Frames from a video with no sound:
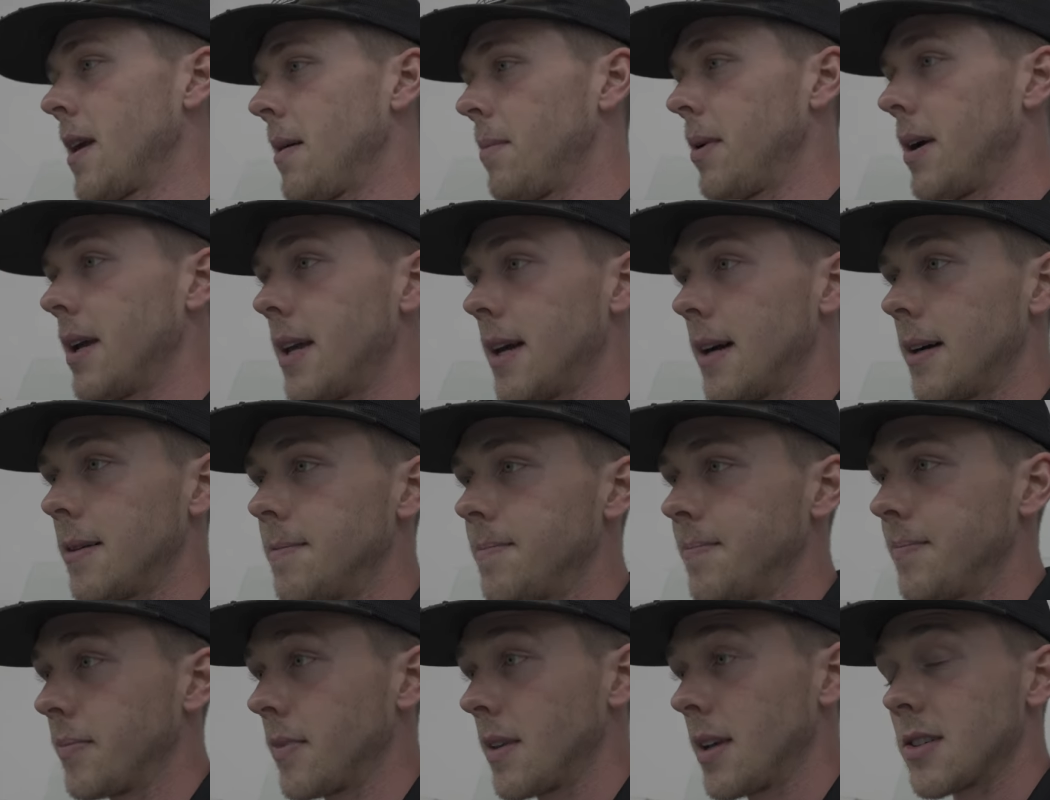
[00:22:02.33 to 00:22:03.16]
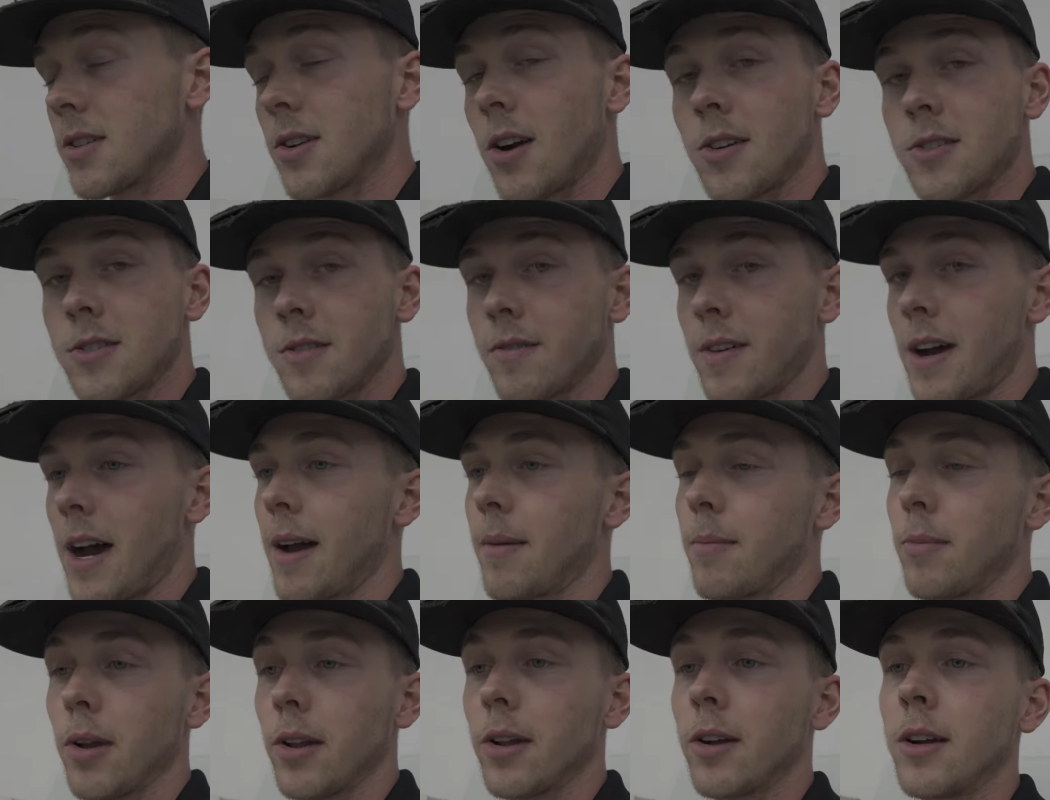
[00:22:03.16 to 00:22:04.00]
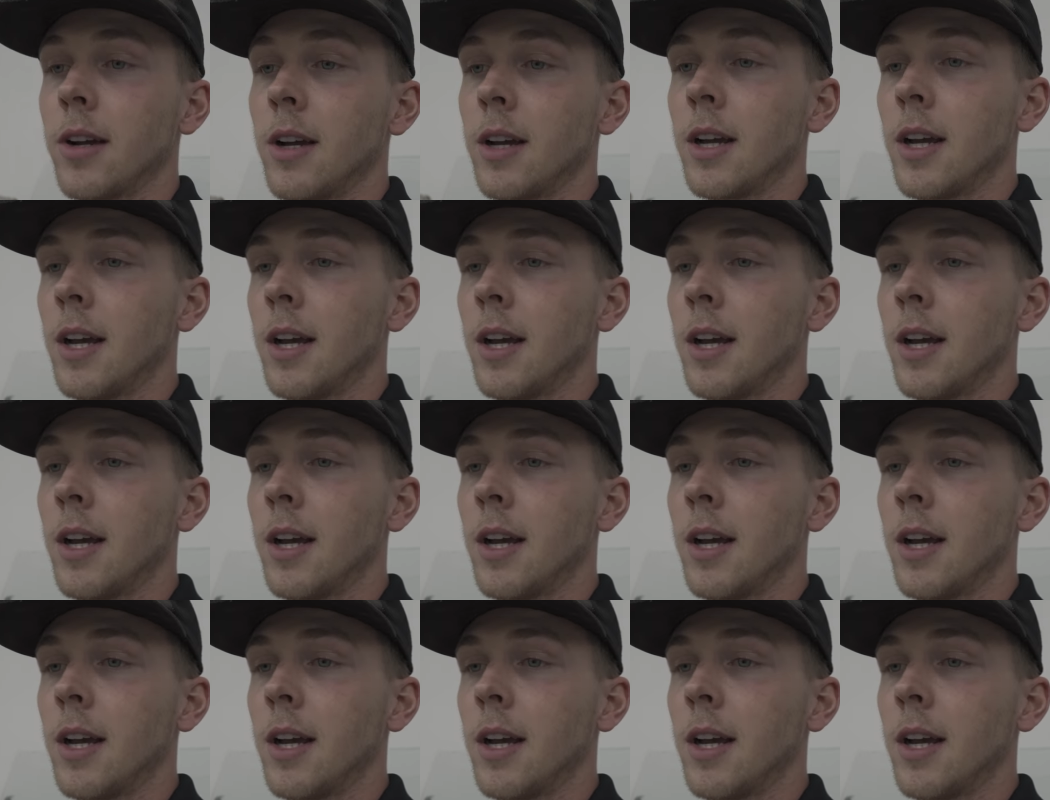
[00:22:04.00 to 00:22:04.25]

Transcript: But yeah, this car's a vibe, brother.